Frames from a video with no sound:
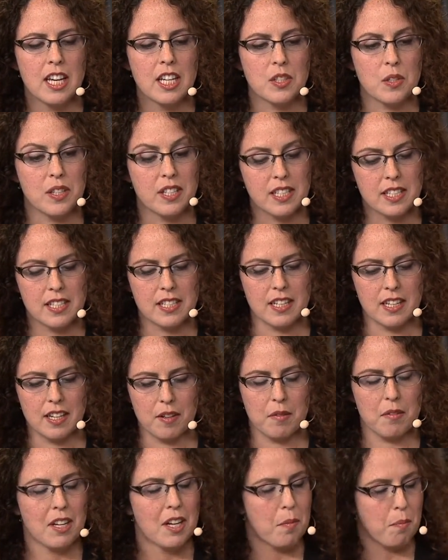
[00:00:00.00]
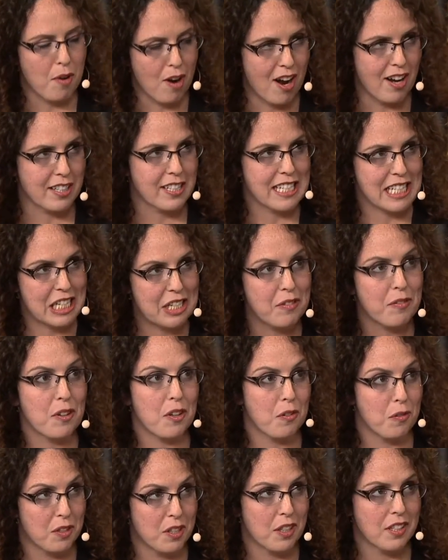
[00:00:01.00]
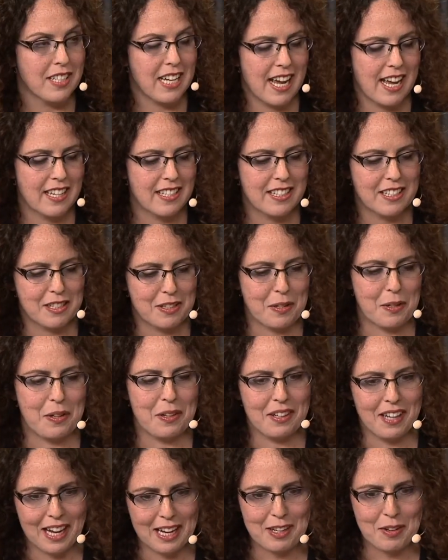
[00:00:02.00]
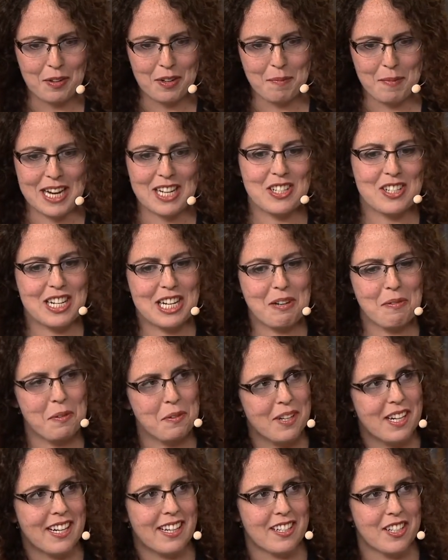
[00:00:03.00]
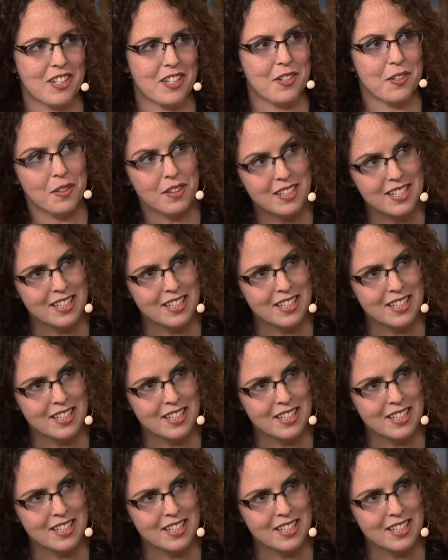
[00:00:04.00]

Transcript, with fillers: So this is a proxy for a real task. So I don't imagine anyone would actually mm -hmm. do mm-hmm.